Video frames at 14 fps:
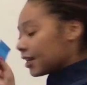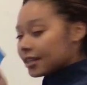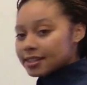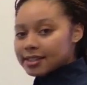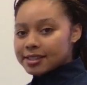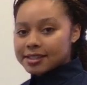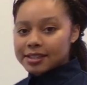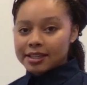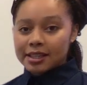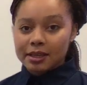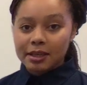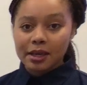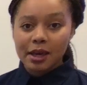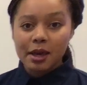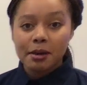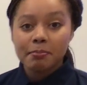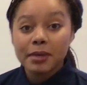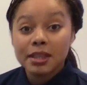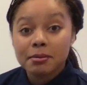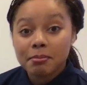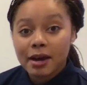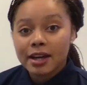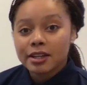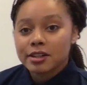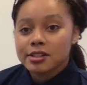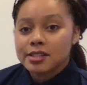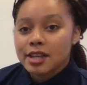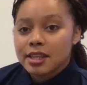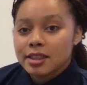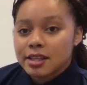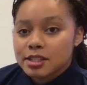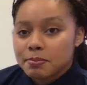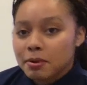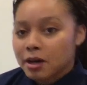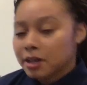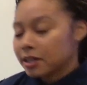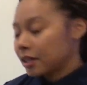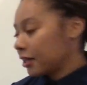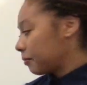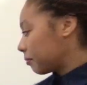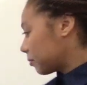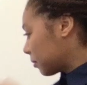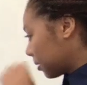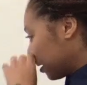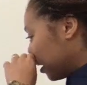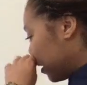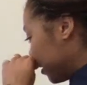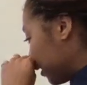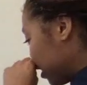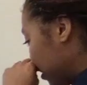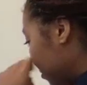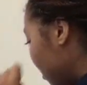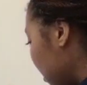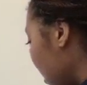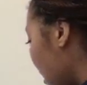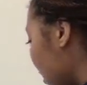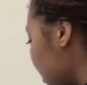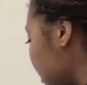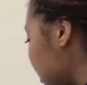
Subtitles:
and C be the miners in this party. So we'll call